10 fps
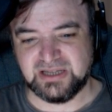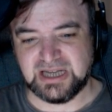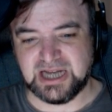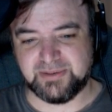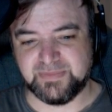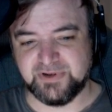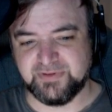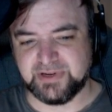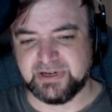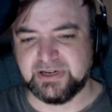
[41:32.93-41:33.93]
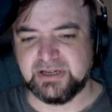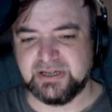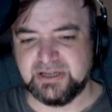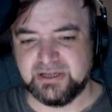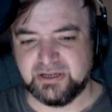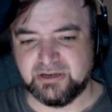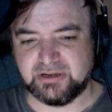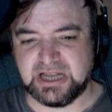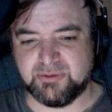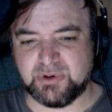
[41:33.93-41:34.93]
Add maneuver.
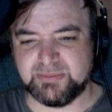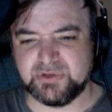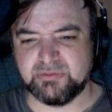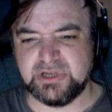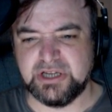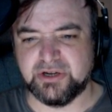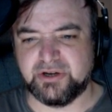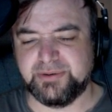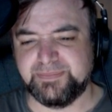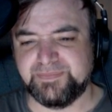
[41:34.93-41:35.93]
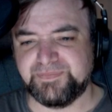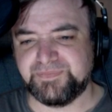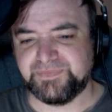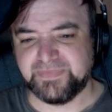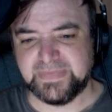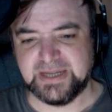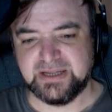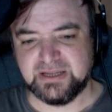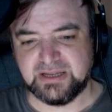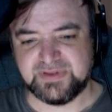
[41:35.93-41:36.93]
Okay, what I'm doing here,
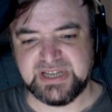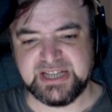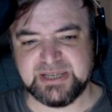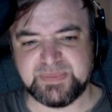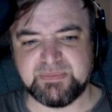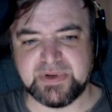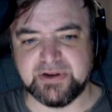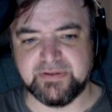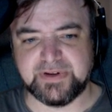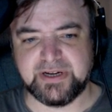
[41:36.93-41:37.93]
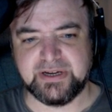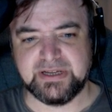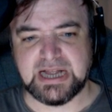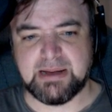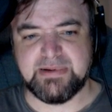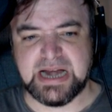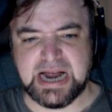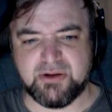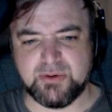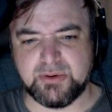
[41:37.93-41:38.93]
I've set up a maneuver. I'm
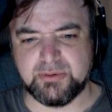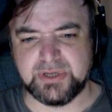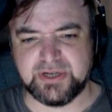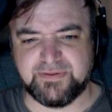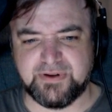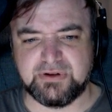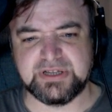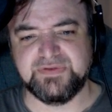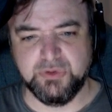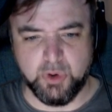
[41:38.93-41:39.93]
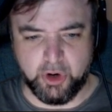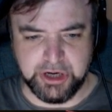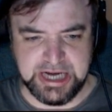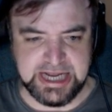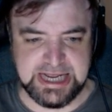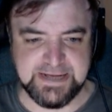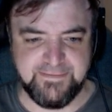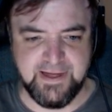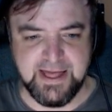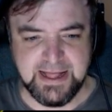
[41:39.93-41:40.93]
now going to focus view on
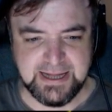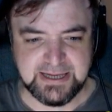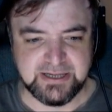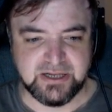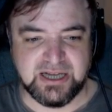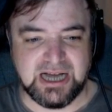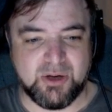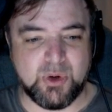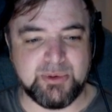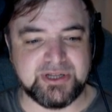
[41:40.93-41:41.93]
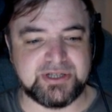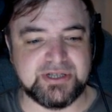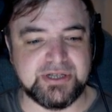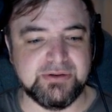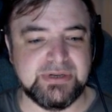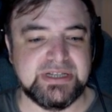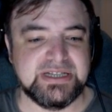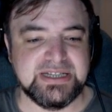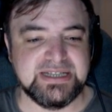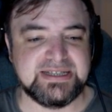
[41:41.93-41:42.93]
Eve, and what we need to do
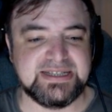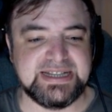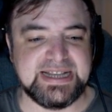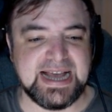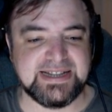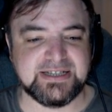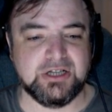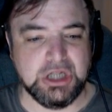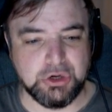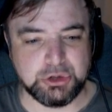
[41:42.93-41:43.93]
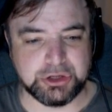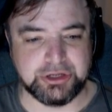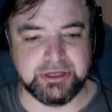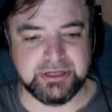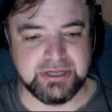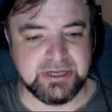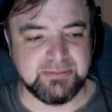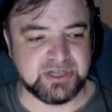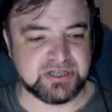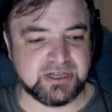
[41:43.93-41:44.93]
is get closer,
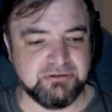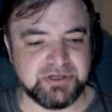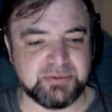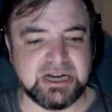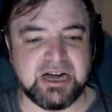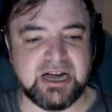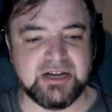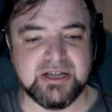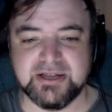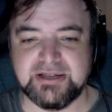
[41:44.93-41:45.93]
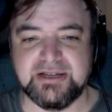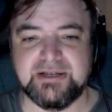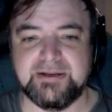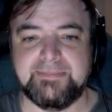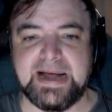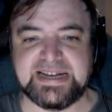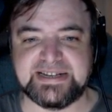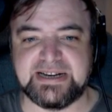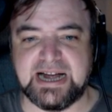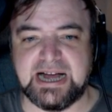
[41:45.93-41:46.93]
because the closer we are, the
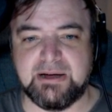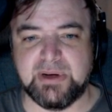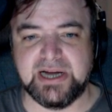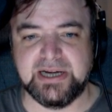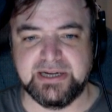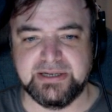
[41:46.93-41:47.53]
better our